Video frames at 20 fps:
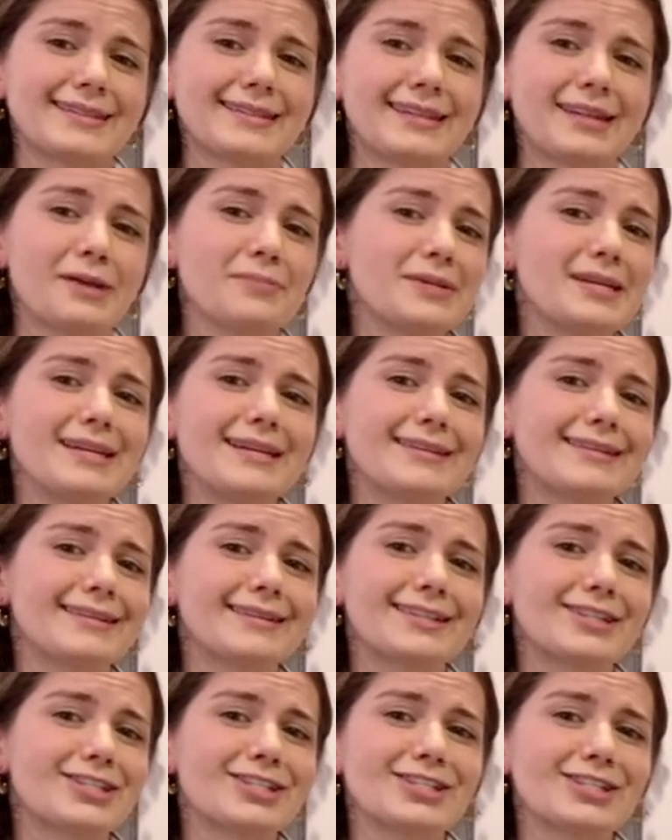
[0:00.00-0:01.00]
yummy,
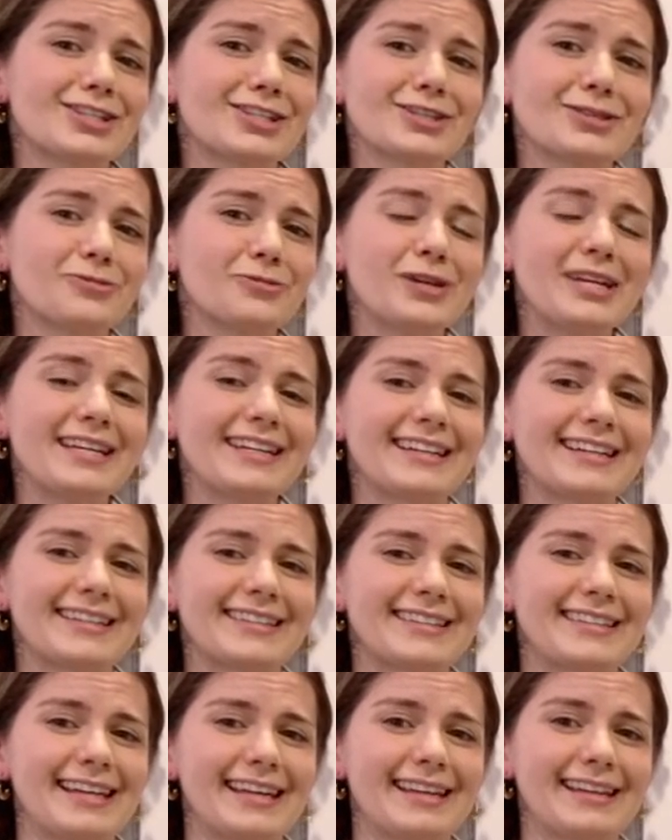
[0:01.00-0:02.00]
delicious
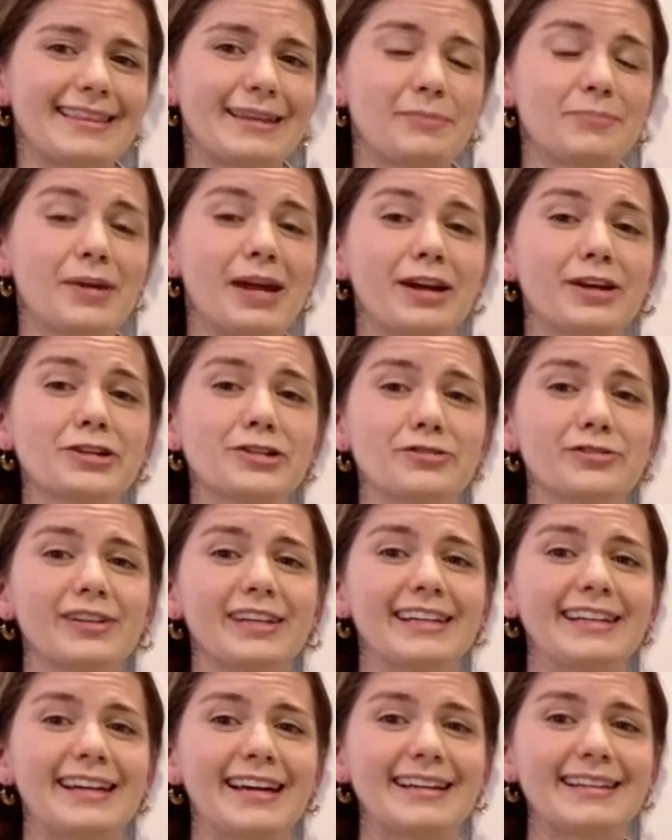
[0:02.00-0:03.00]
sweetness in that pairs
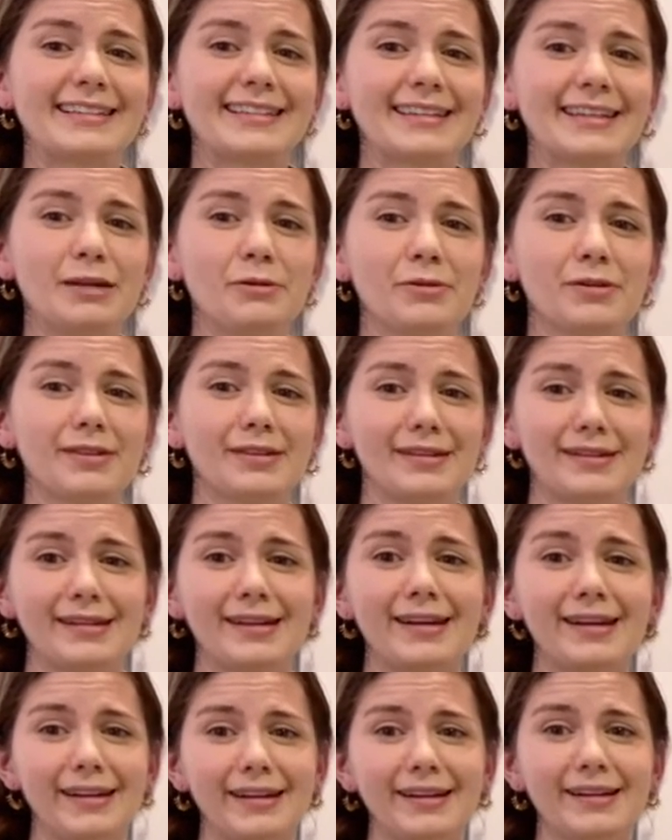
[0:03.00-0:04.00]
really nicely with the
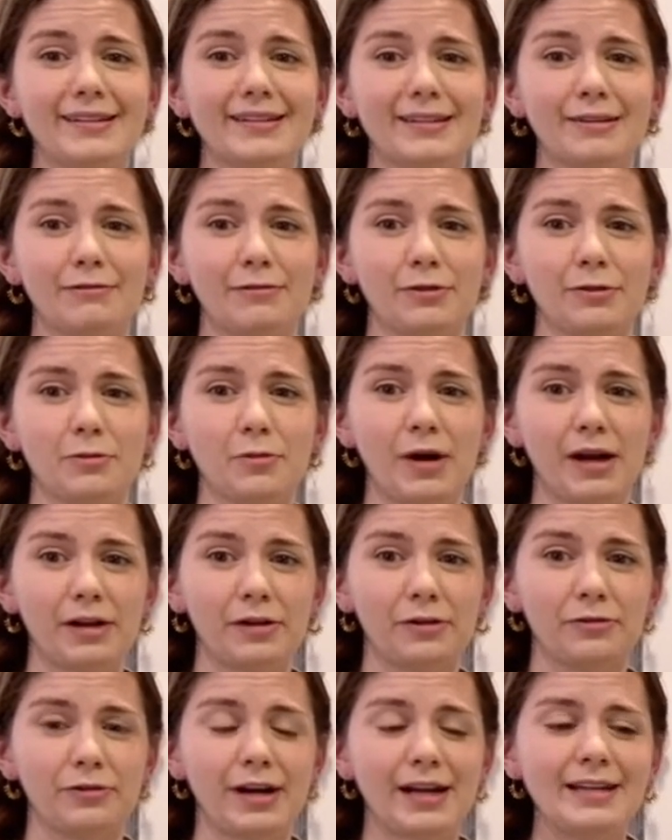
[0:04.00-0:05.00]
nuttiness of the
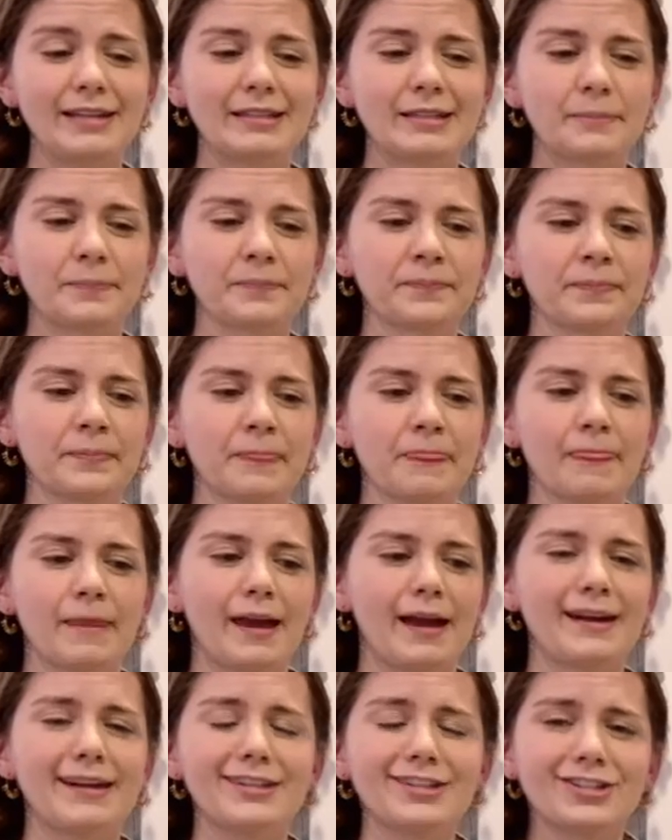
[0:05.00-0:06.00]
wild rice.
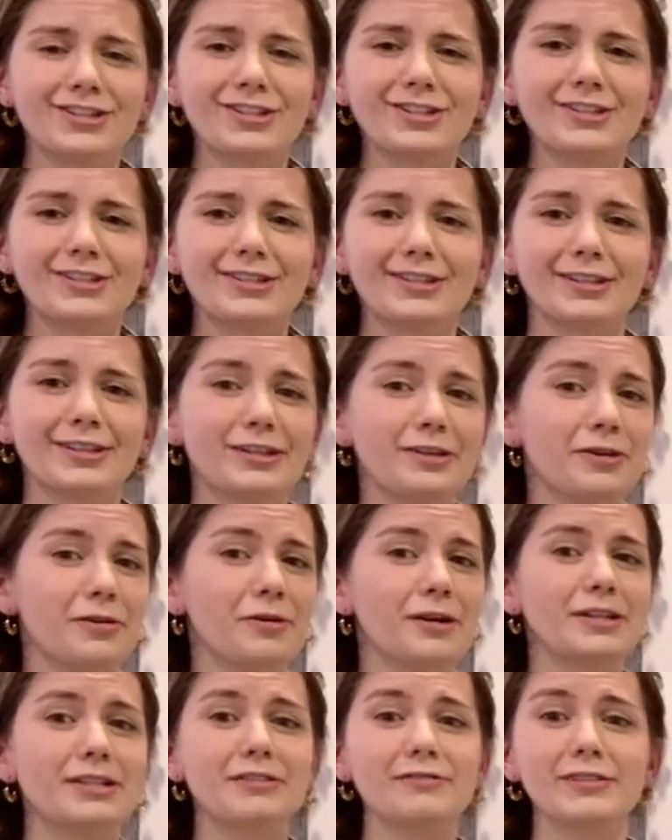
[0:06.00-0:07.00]
And it's just,
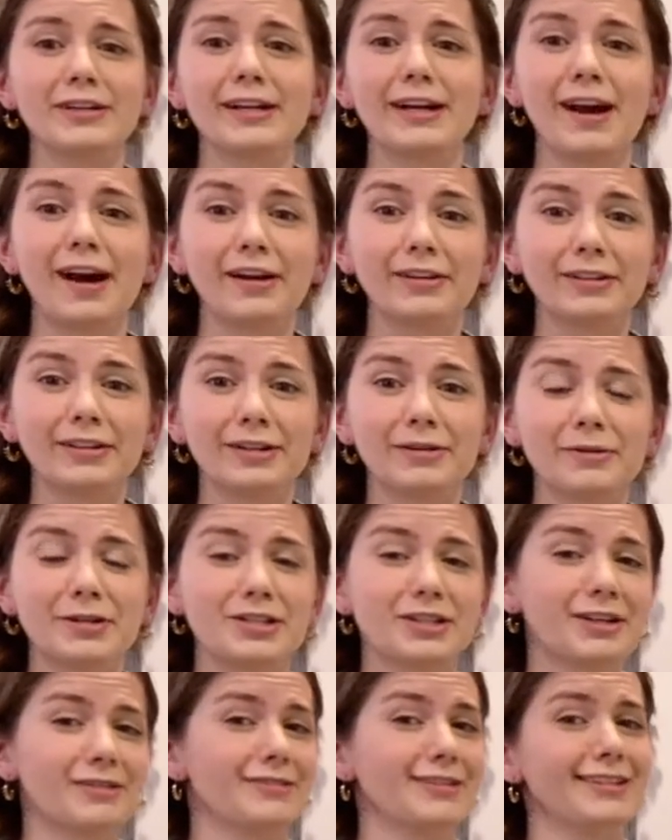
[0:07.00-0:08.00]
a different color,
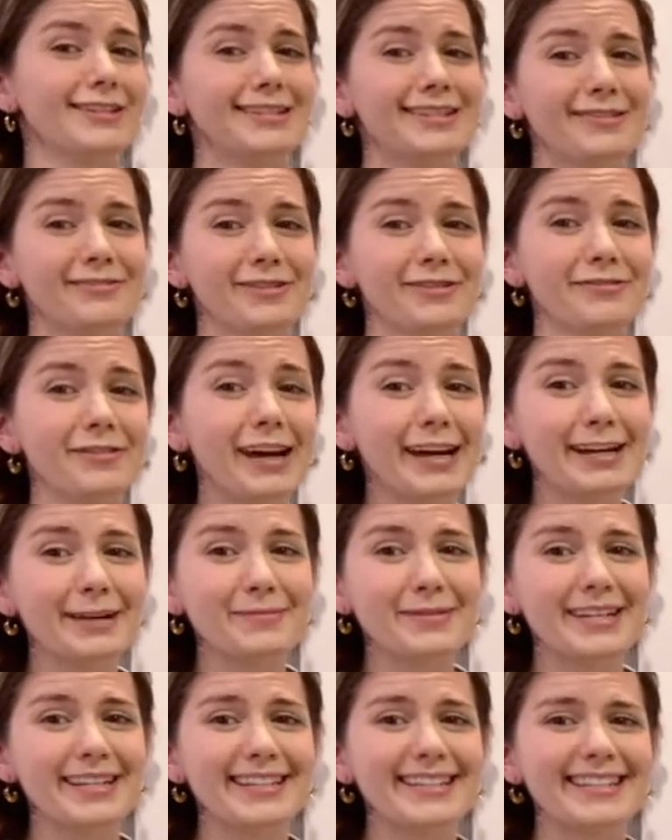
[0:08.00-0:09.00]
which gives us different
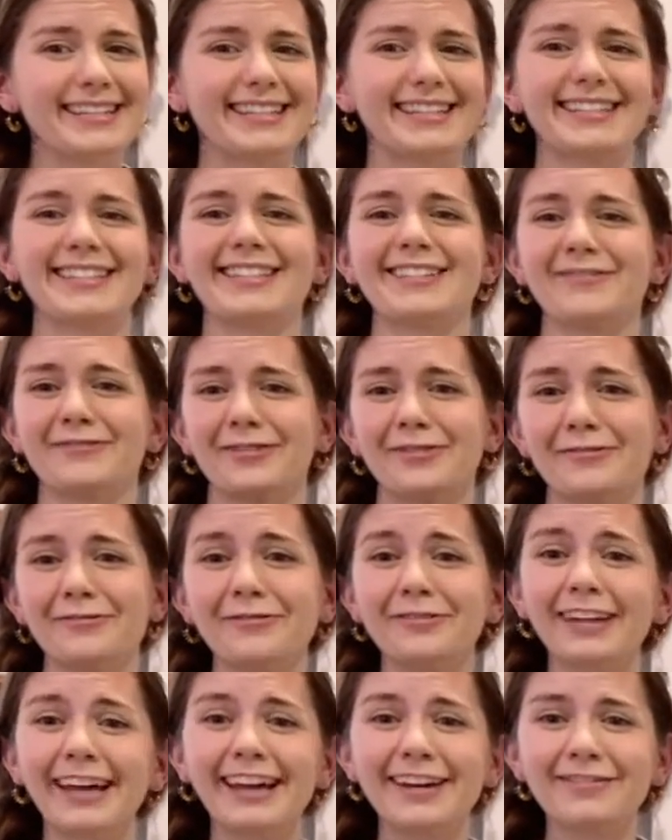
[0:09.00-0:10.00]
vitamins. It's a different
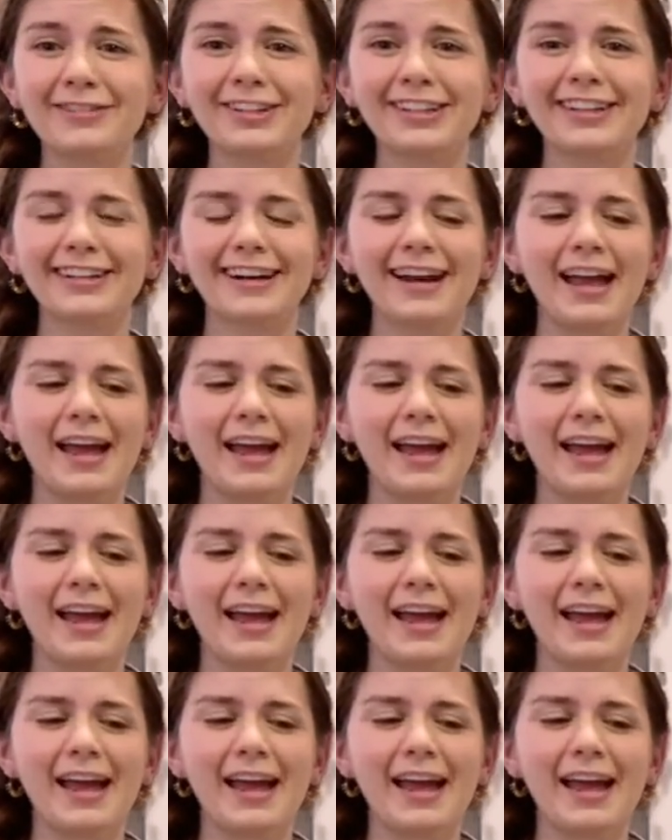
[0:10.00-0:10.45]
flavor.